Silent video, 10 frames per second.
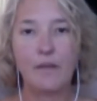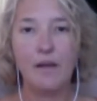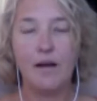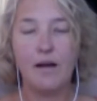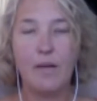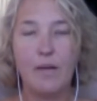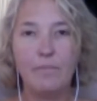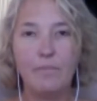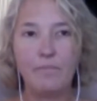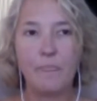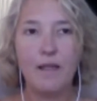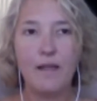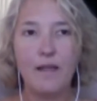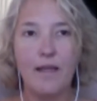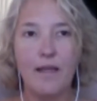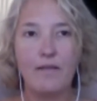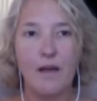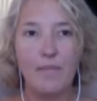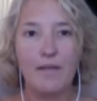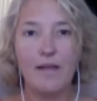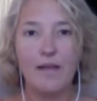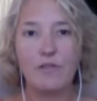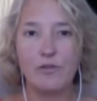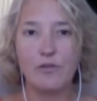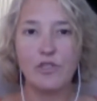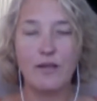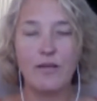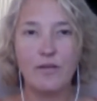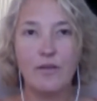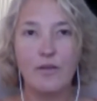and I began searching,